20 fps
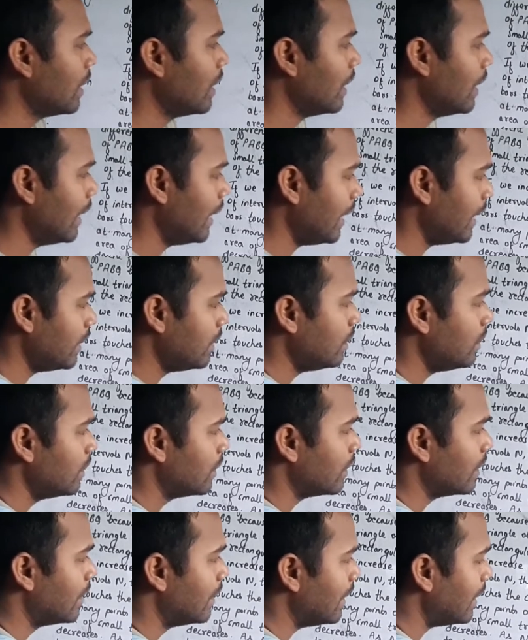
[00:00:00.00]
And
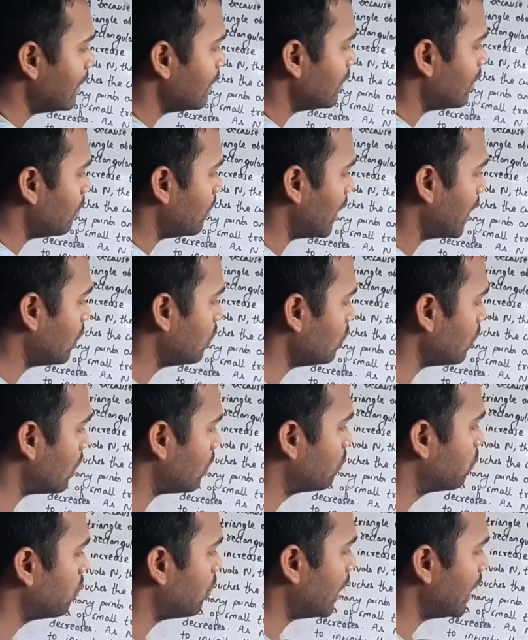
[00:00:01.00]
let the value
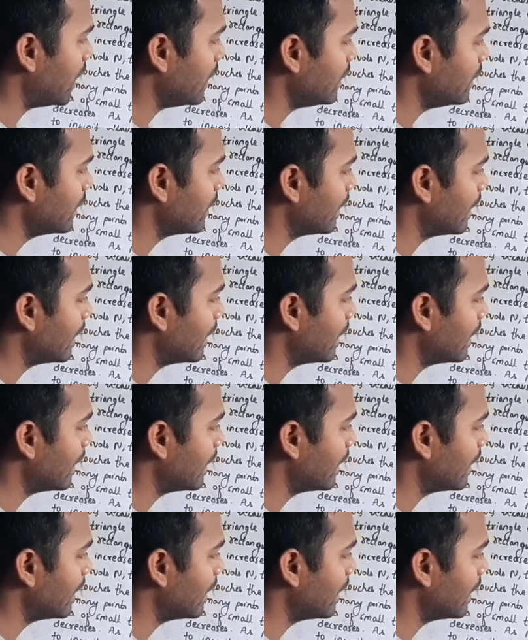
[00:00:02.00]
of y